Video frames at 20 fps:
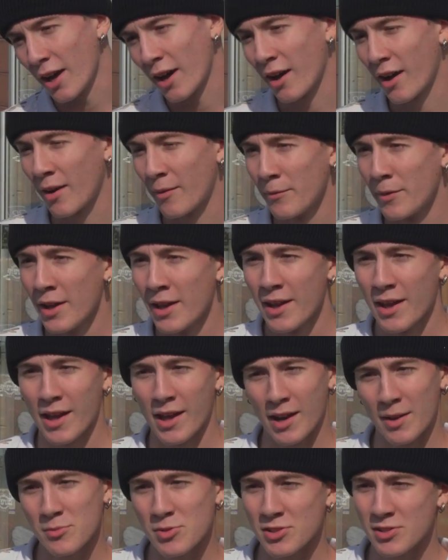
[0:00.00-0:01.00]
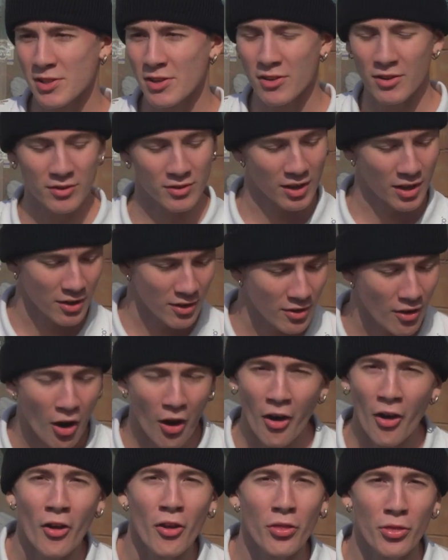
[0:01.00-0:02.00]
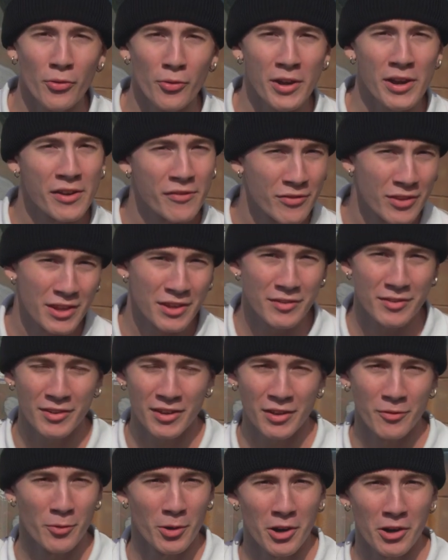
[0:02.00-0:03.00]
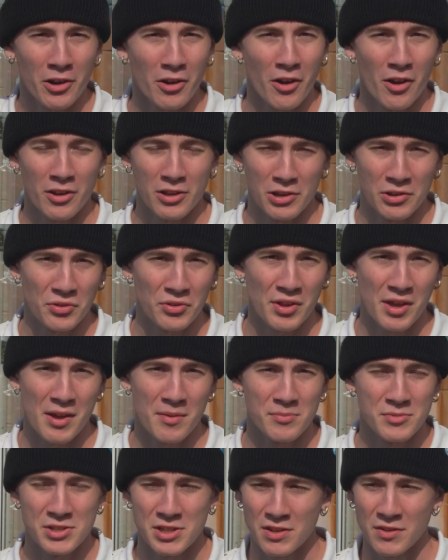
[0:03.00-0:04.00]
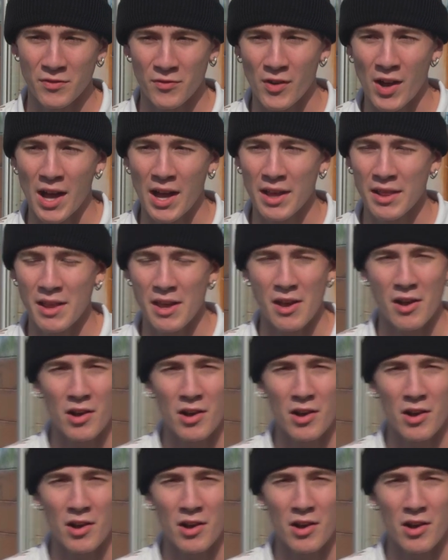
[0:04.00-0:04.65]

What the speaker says: And I'm just here to tell you all 3 of these can work on your stem just fine. They